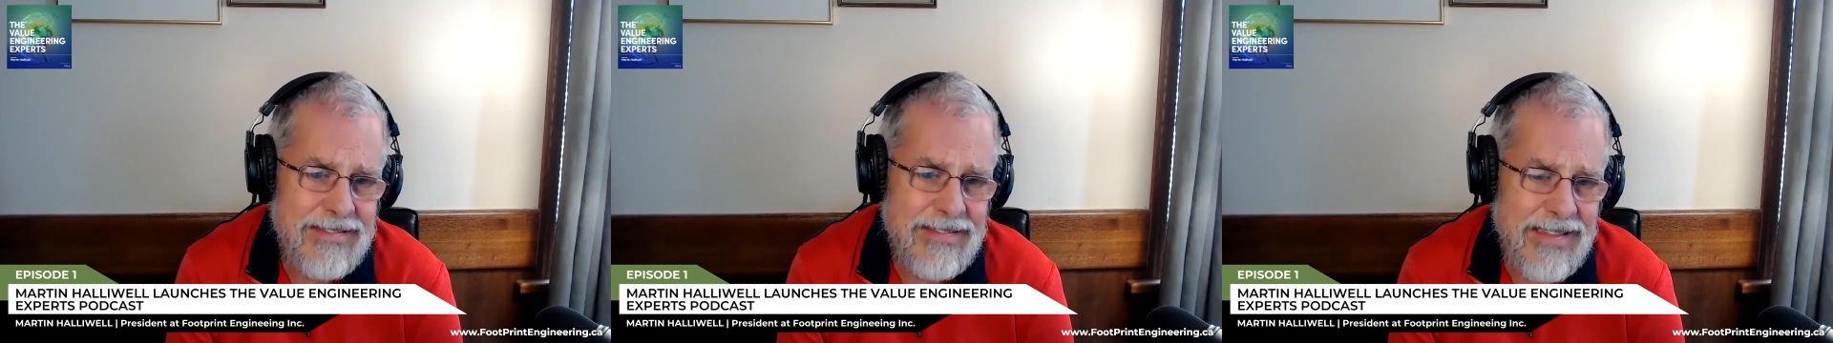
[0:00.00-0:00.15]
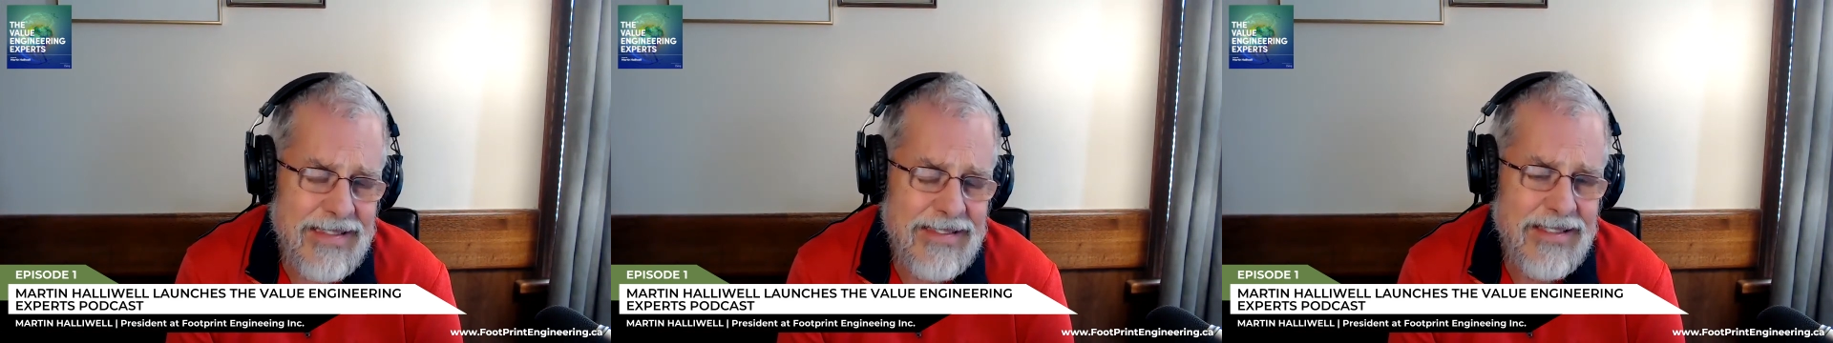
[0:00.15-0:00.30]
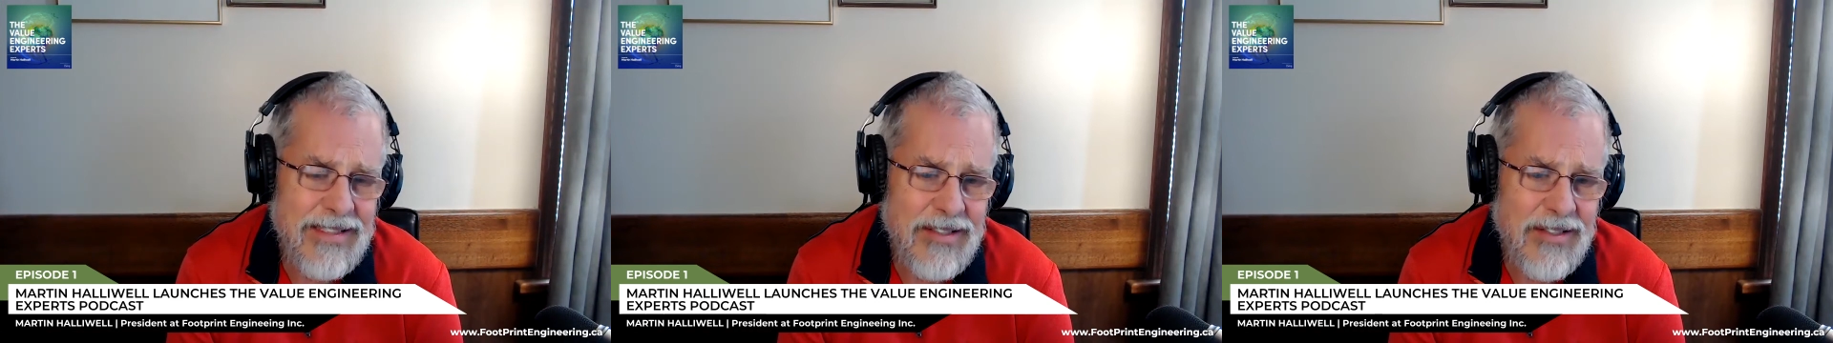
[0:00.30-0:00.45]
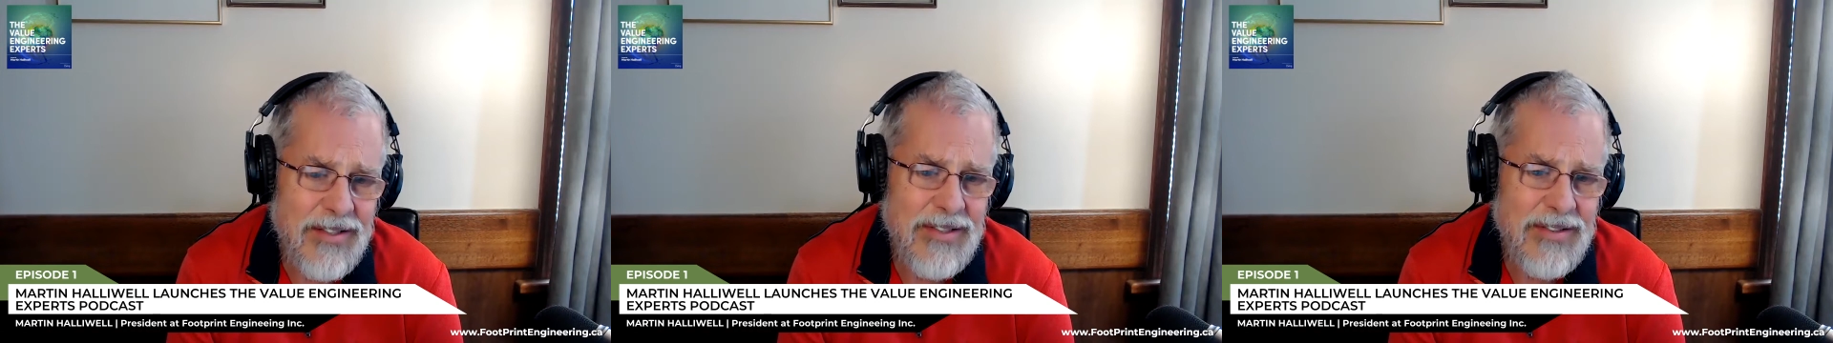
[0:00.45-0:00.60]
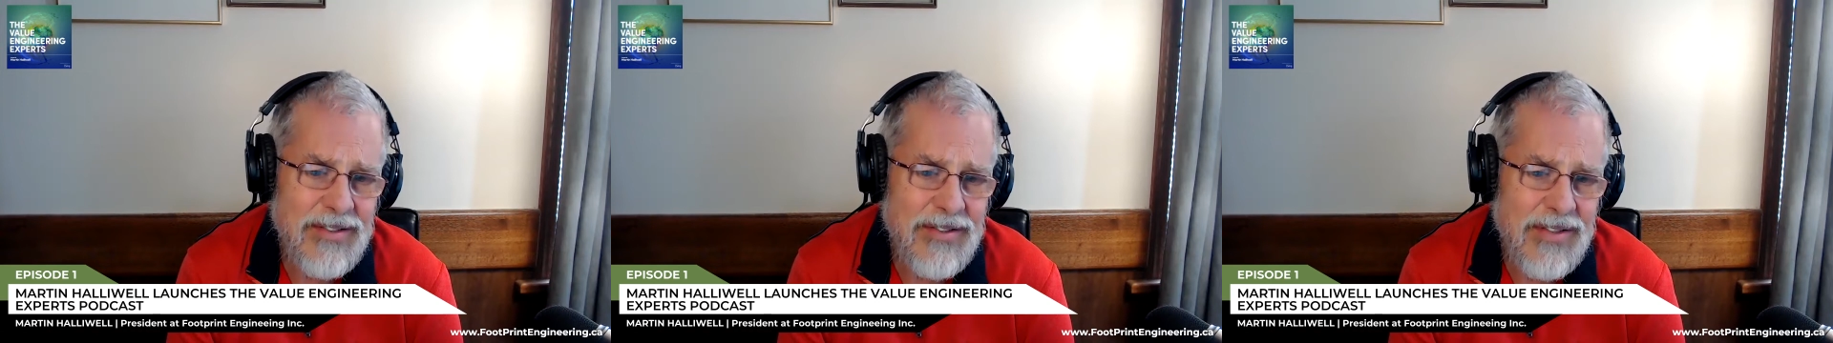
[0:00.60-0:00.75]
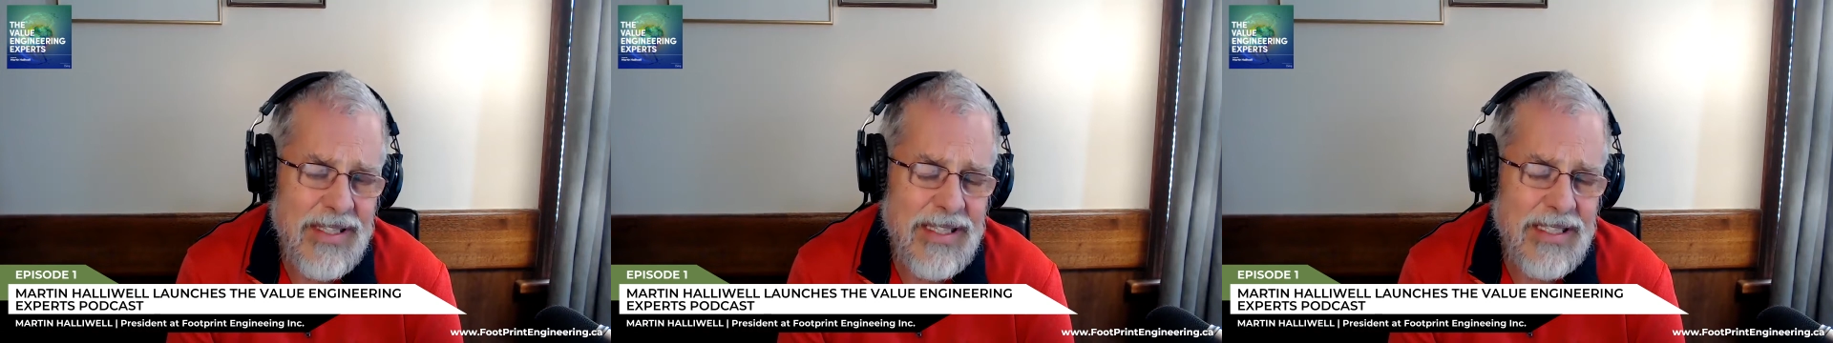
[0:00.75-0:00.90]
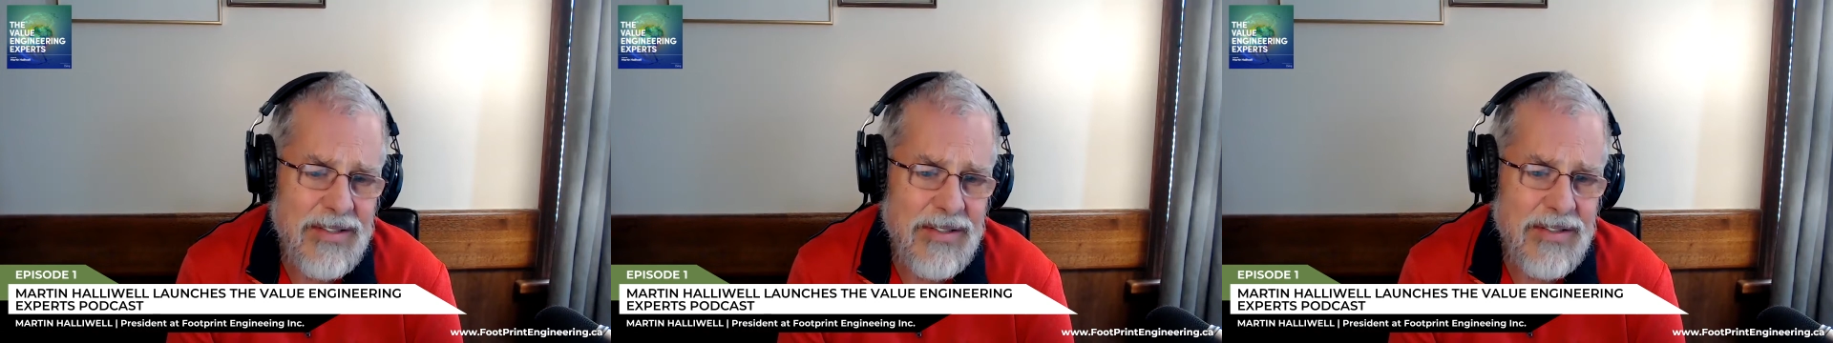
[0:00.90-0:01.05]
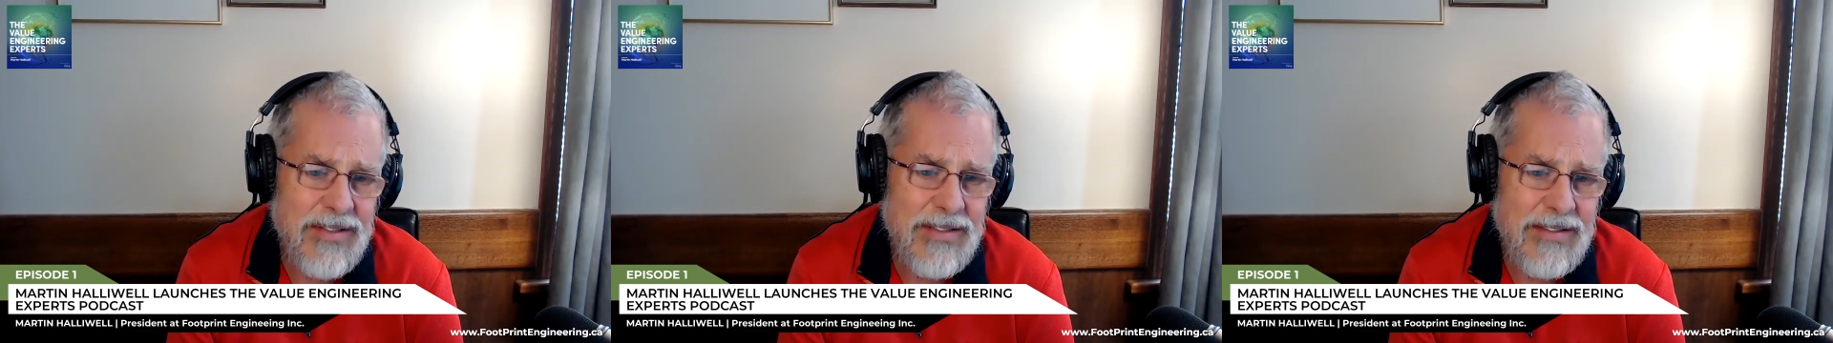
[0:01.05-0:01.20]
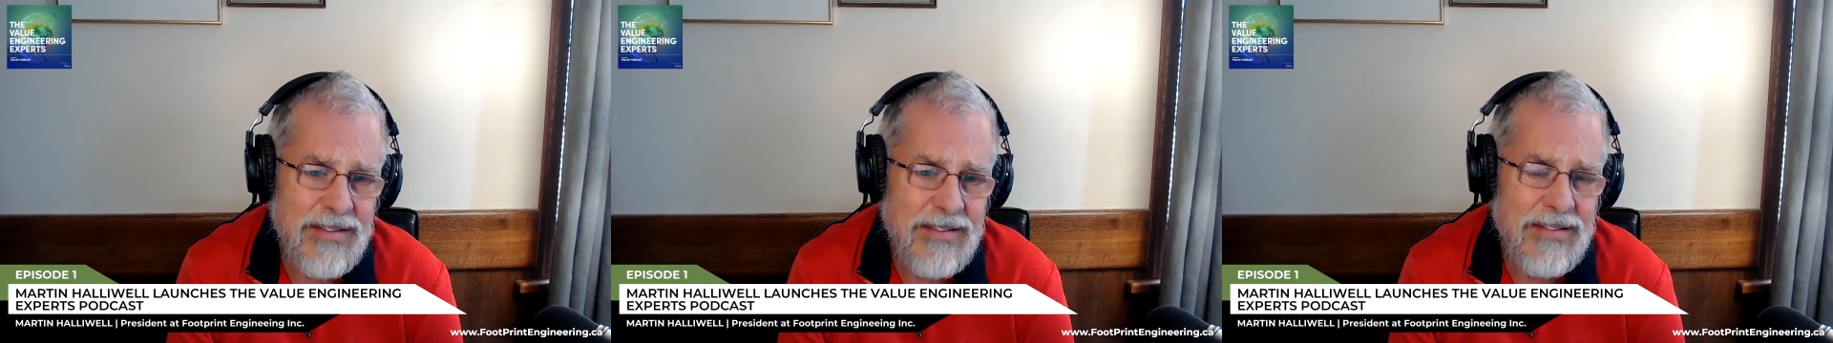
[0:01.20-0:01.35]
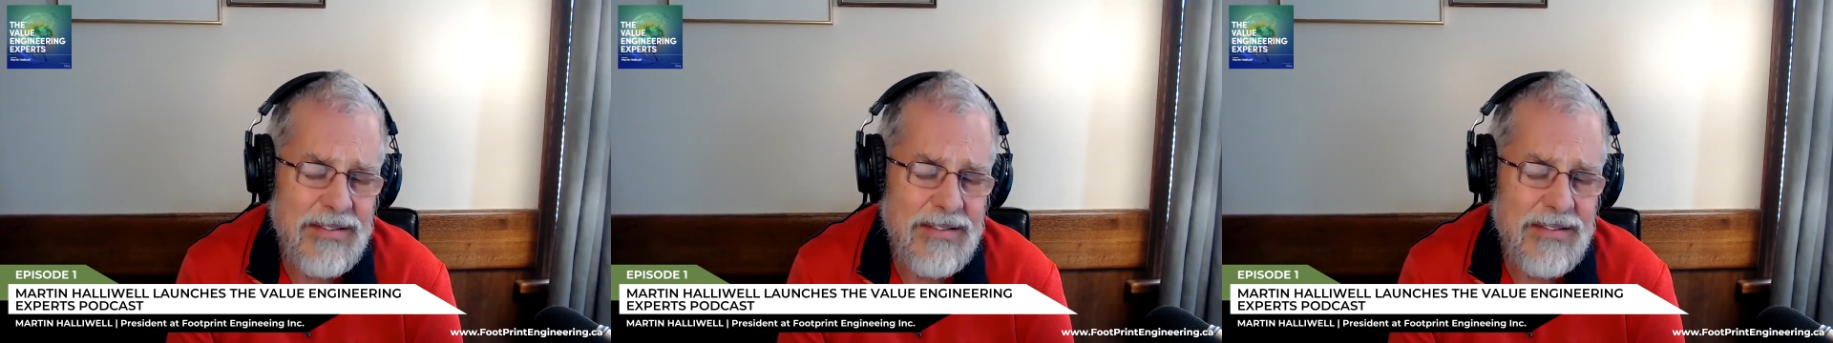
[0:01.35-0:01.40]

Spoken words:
as a contractor,